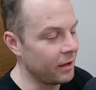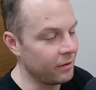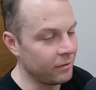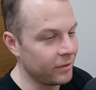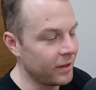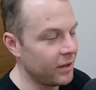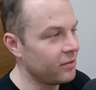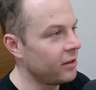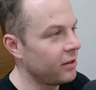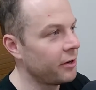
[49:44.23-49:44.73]

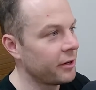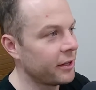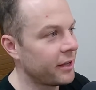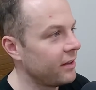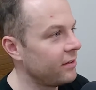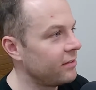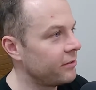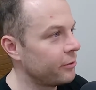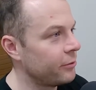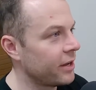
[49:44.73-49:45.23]
there's a lot of
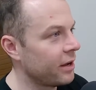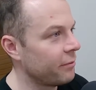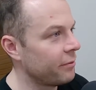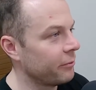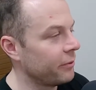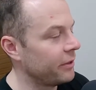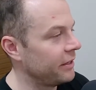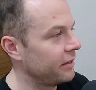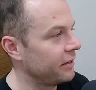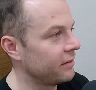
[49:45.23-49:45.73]
kids still
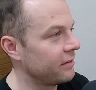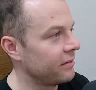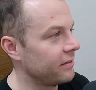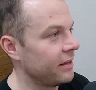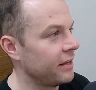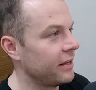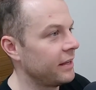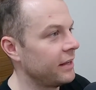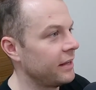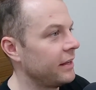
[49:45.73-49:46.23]
coming. We didn't
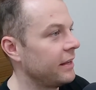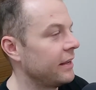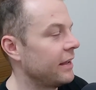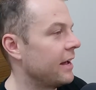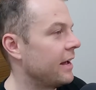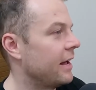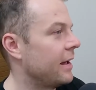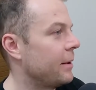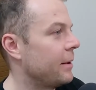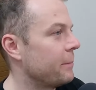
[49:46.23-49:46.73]
see,
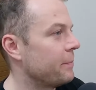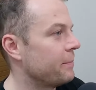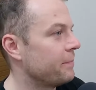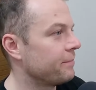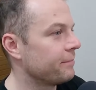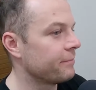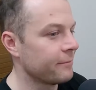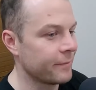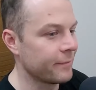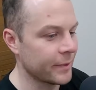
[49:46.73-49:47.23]

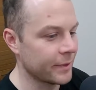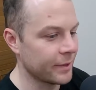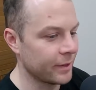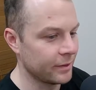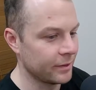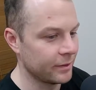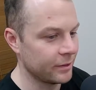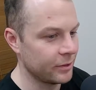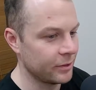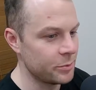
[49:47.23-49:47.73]

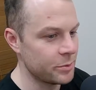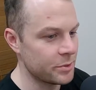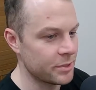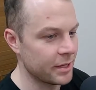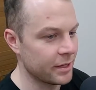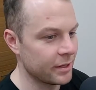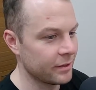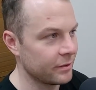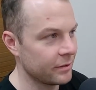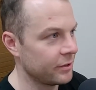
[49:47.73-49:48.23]
who was
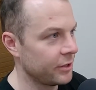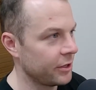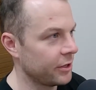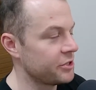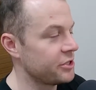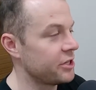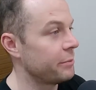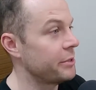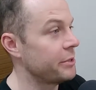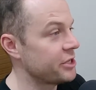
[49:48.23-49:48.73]
that?
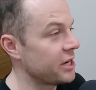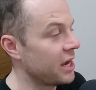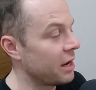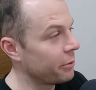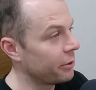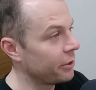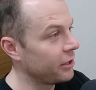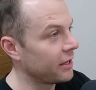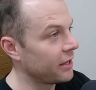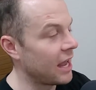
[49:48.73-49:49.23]
Jeremy
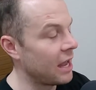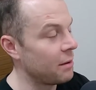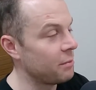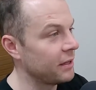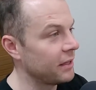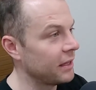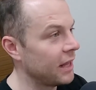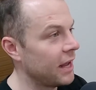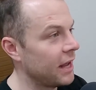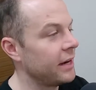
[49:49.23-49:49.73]
Sharp only came
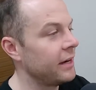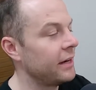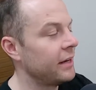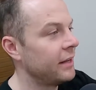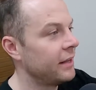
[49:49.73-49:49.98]
in late.